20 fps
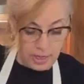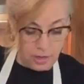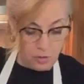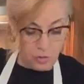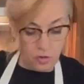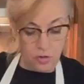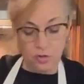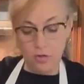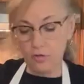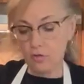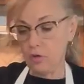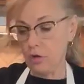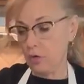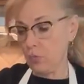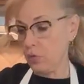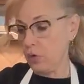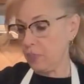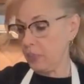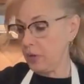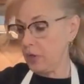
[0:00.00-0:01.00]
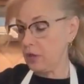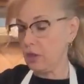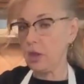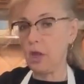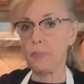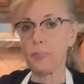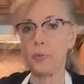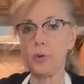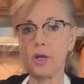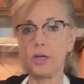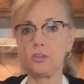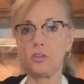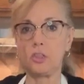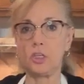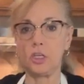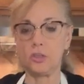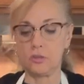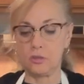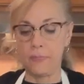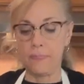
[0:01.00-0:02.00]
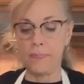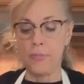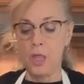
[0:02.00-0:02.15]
and you're just going to repeat that process.